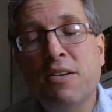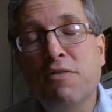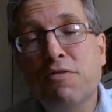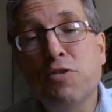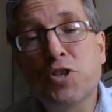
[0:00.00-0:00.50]

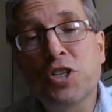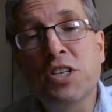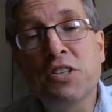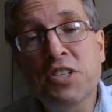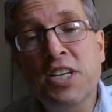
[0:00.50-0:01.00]

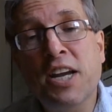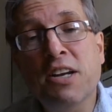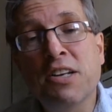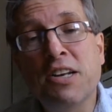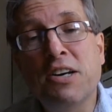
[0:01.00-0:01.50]
Unfortunately, the
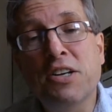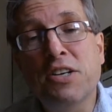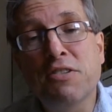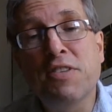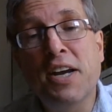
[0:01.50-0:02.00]
second
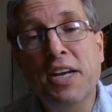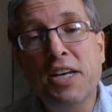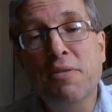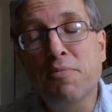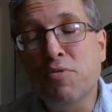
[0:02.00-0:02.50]
line of that
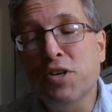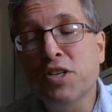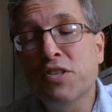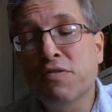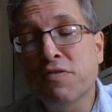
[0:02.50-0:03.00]
hymn
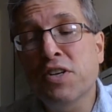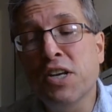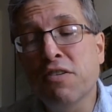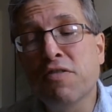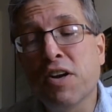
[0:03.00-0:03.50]
reads,
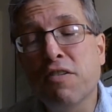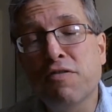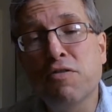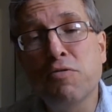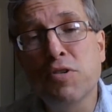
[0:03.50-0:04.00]
Forgive our
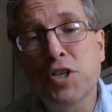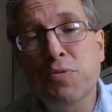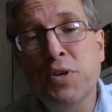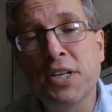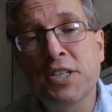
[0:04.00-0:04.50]
foolish
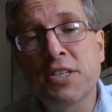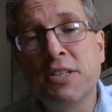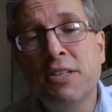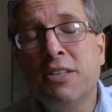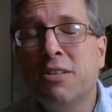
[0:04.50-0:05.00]
ways.
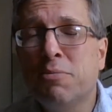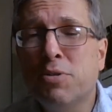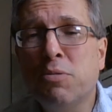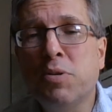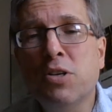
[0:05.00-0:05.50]

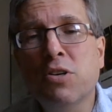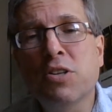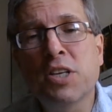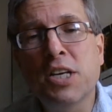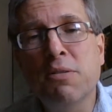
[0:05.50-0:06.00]
Probably not
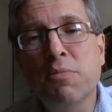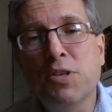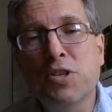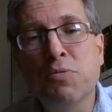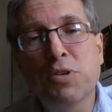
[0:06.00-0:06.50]
the hymn
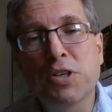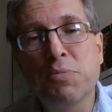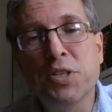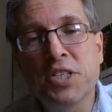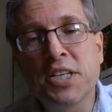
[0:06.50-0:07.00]
that you want to
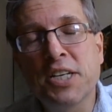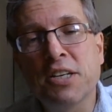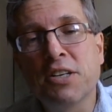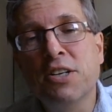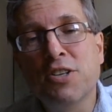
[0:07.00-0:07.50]
be
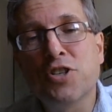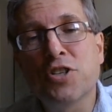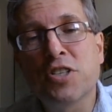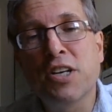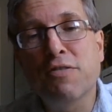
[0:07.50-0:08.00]
singing
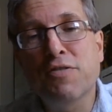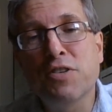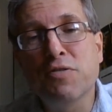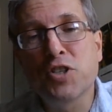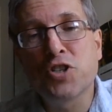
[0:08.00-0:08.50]
just after
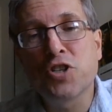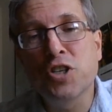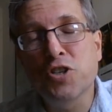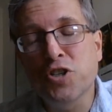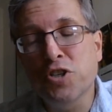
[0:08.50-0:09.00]
you've
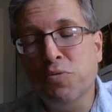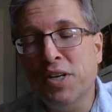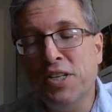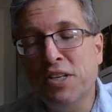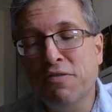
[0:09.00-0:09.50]
exchanged your
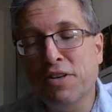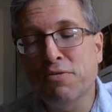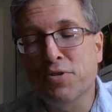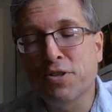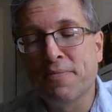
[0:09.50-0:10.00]
wedding
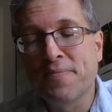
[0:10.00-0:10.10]
vows.